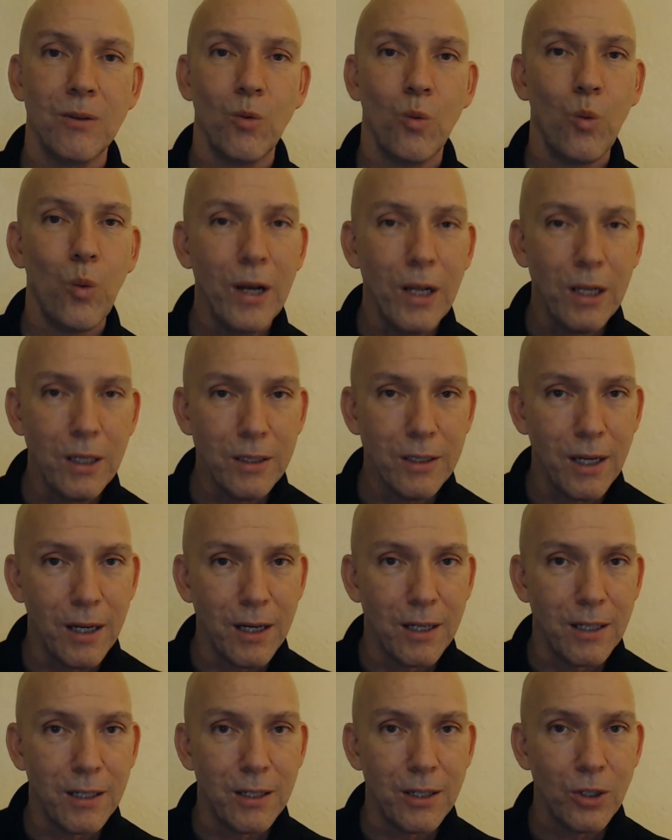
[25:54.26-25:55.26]
Well
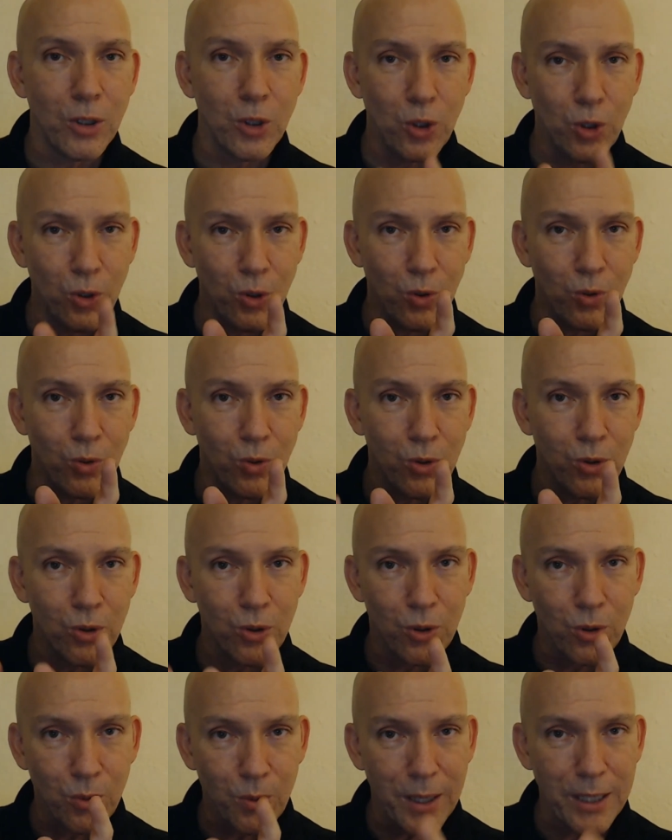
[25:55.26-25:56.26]
done, you who
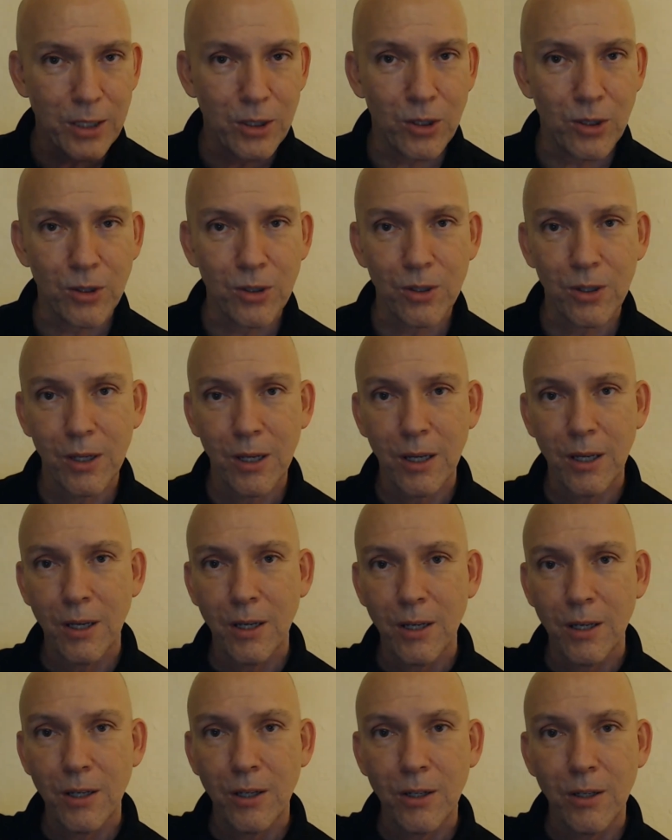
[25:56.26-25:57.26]
are righteous.
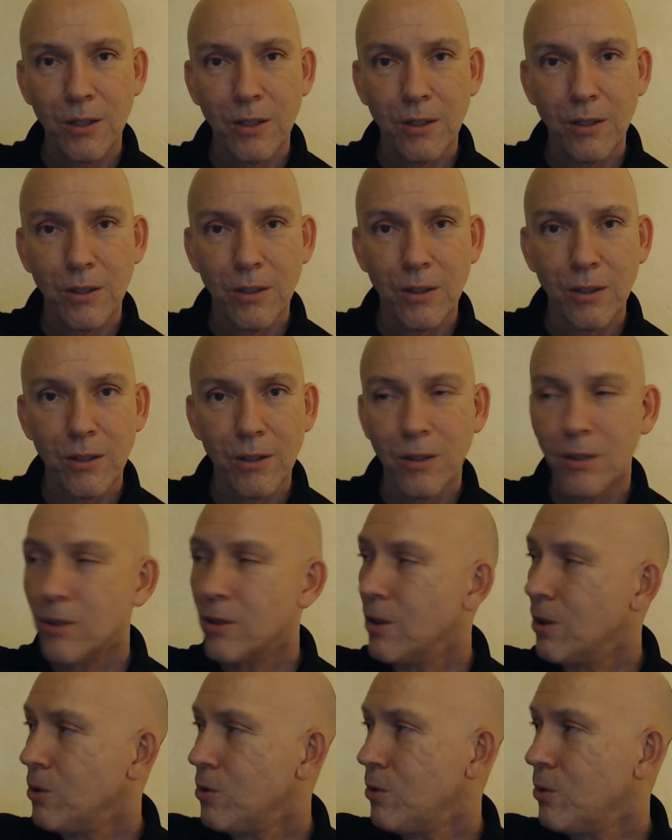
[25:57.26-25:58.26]

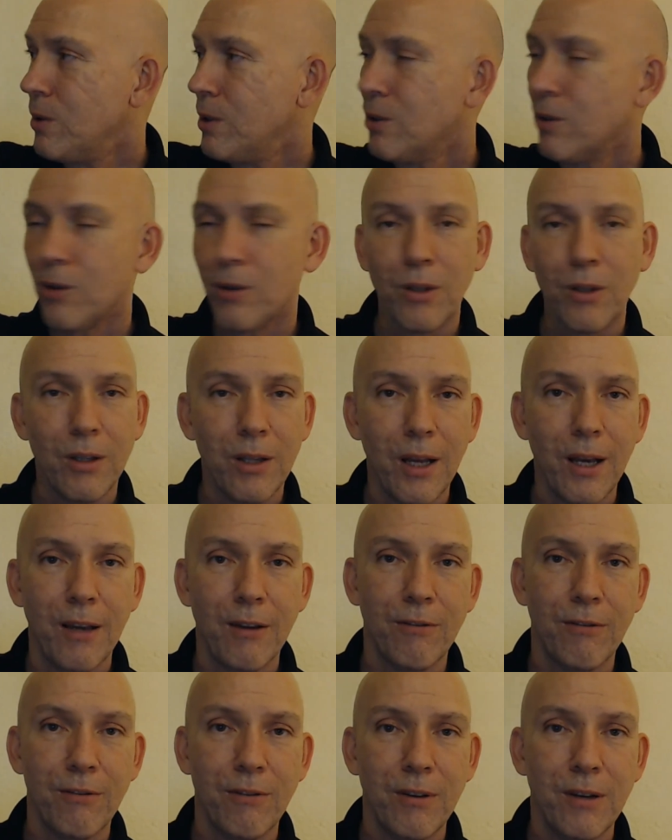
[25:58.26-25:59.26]
Go to eternal
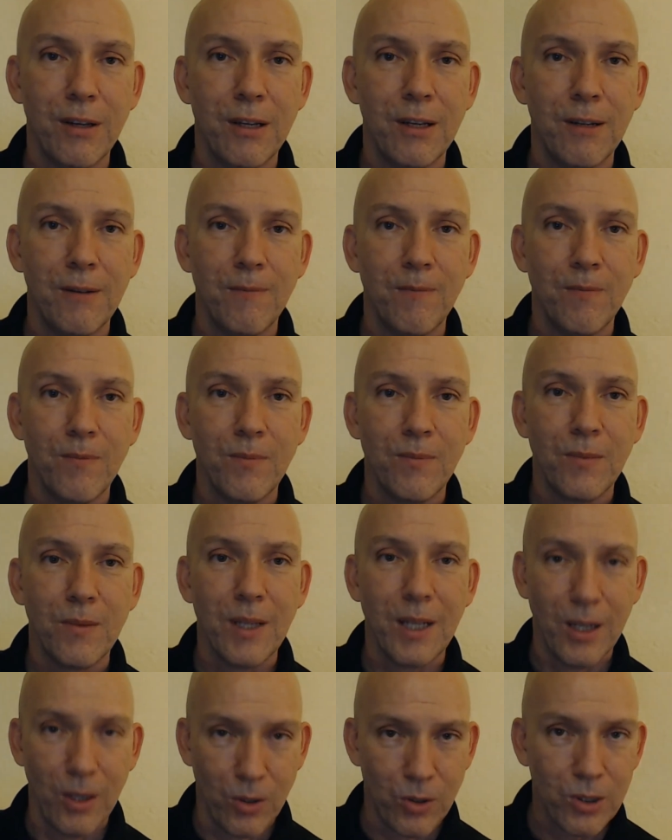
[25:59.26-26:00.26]
life,
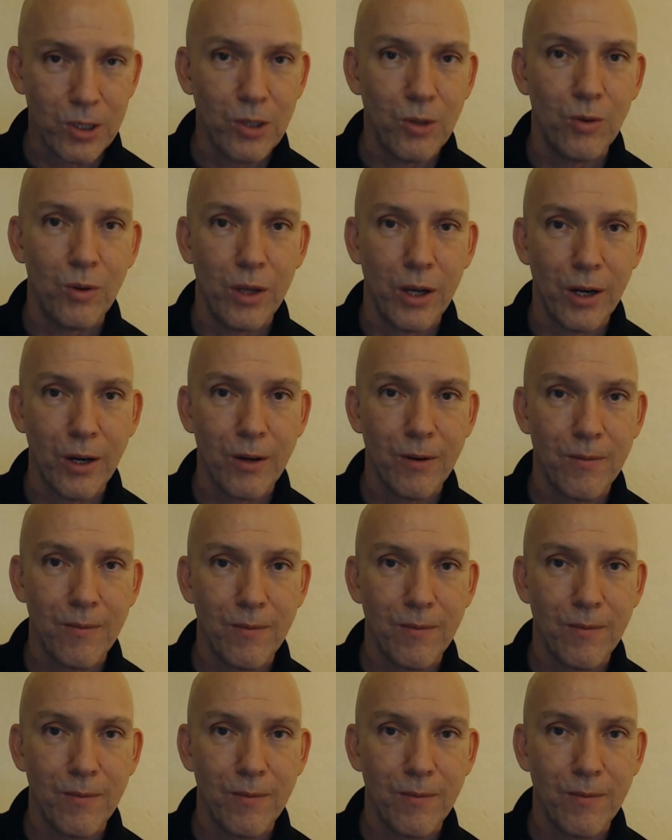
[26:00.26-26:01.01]
and I'll see you there.